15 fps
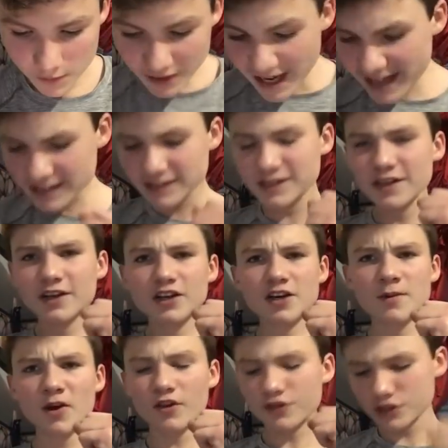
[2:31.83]
Yes!
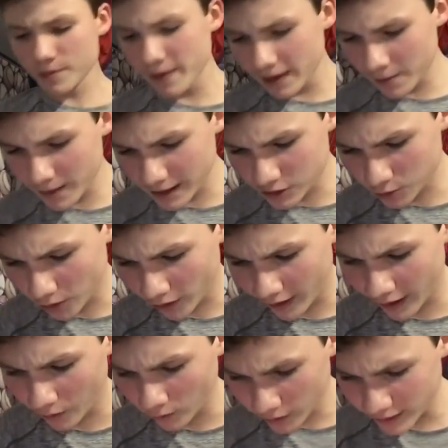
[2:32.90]
Come on, let's man a match
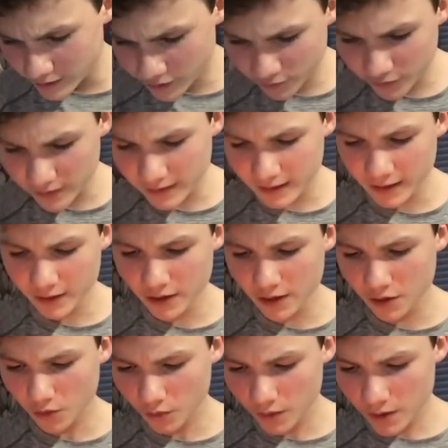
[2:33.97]
walkout. Let's freaking
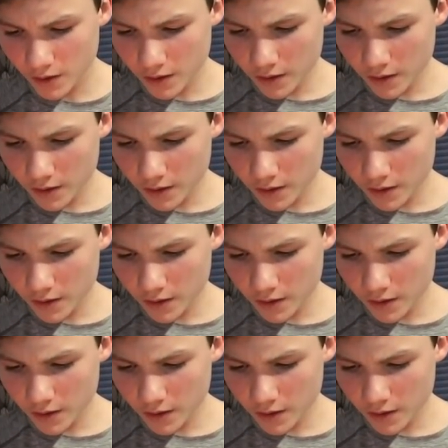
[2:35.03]
go.